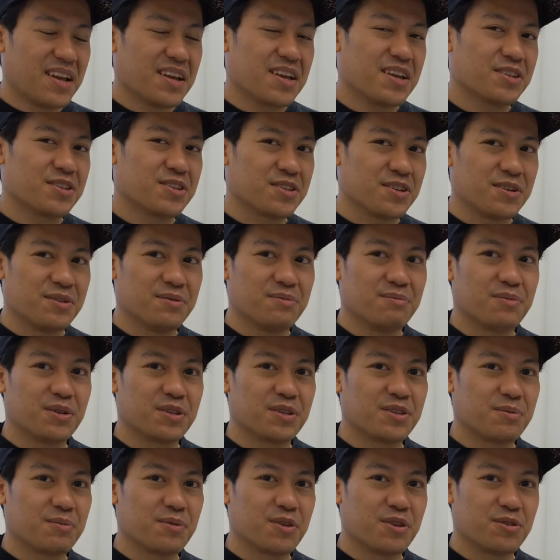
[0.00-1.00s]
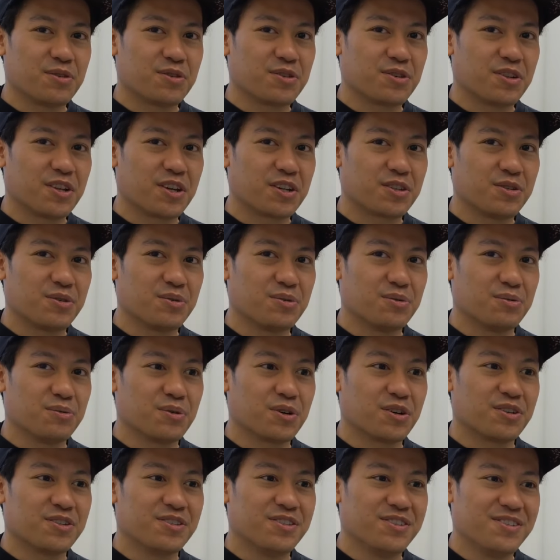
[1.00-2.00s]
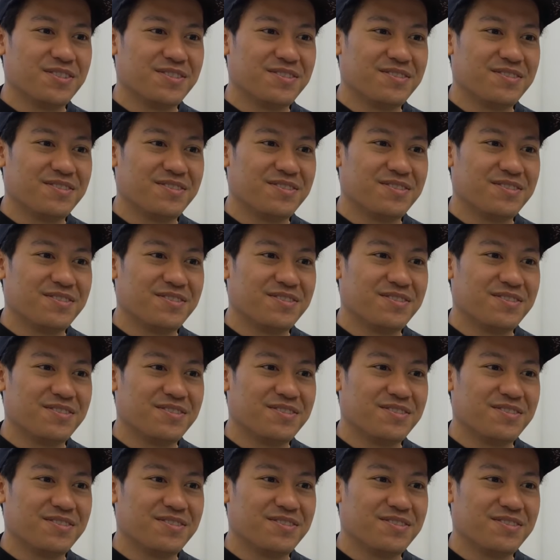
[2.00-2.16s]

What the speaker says: I guess so, but some of those are like 2 words.